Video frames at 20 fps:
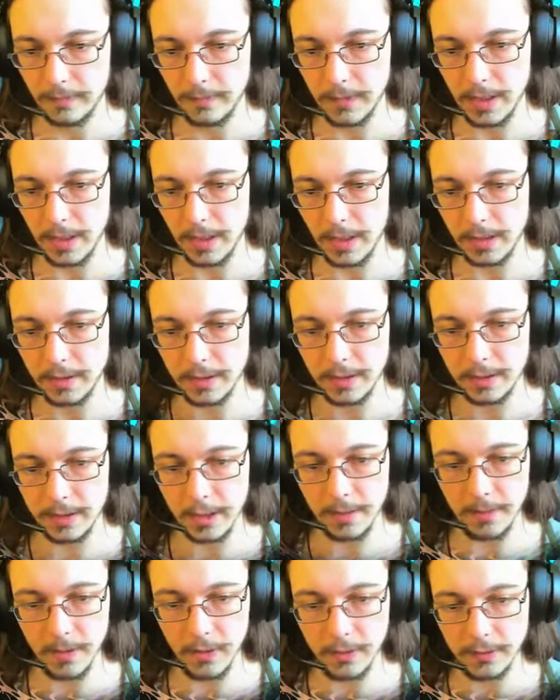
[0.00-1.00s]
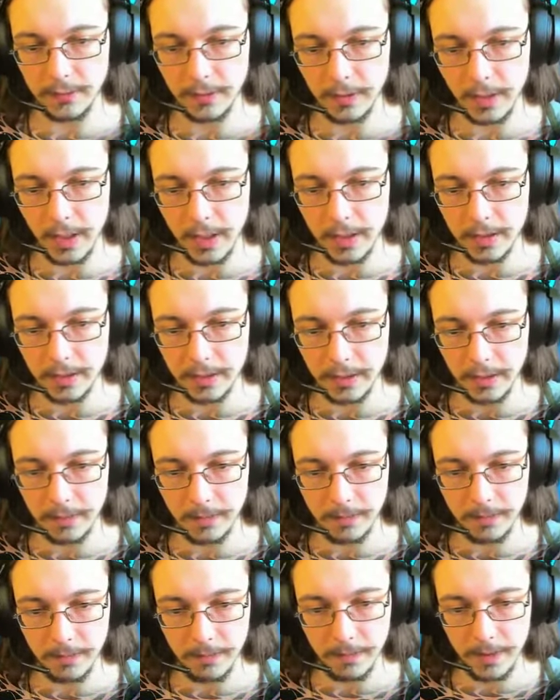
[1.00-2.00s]
I guess the same goes for guys, like
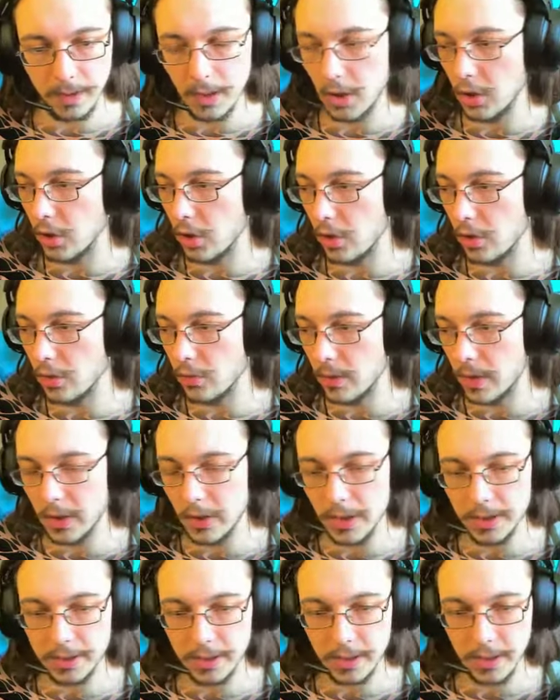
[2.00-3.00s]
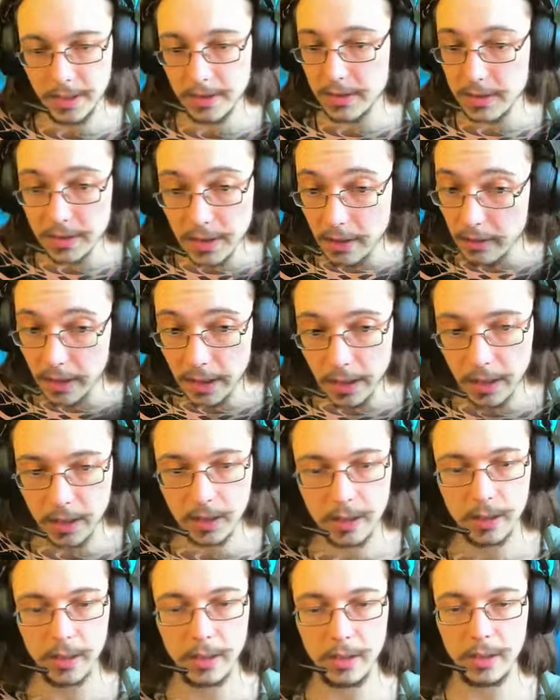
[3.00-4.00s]
mm, being in your underwear. Is it necessary?
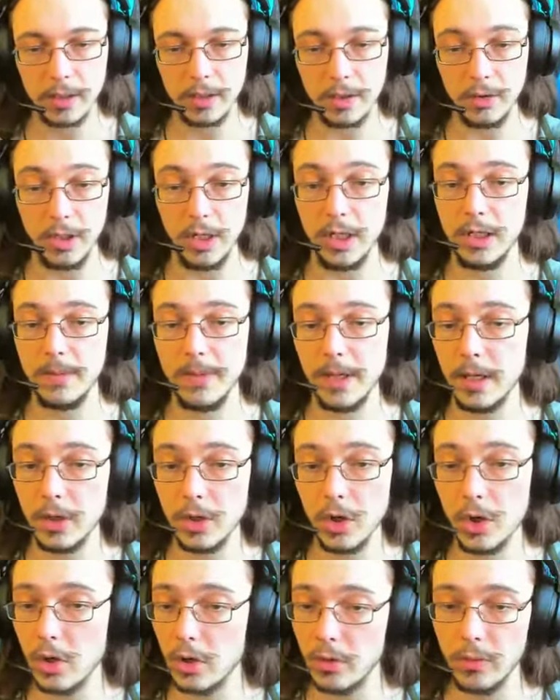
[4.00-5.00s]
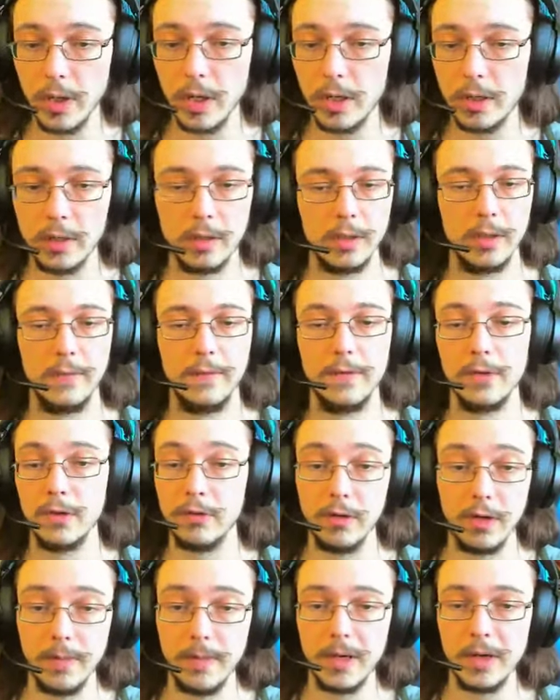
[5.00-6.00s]
Do you need to be in your underwear if you're
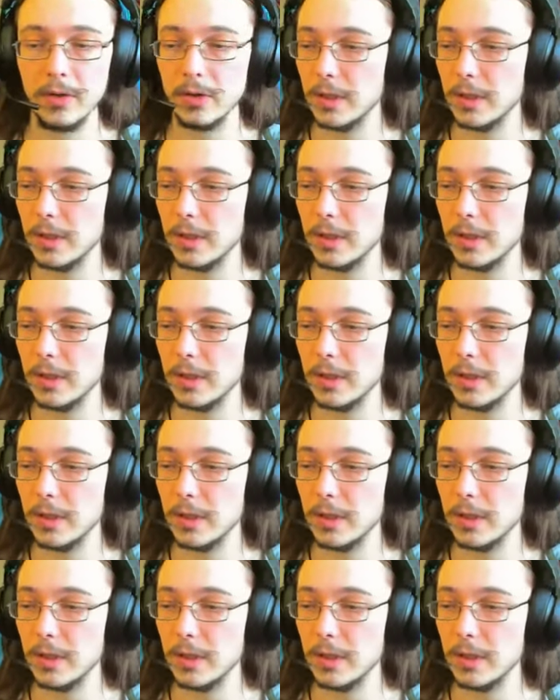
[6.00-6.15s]
streaming or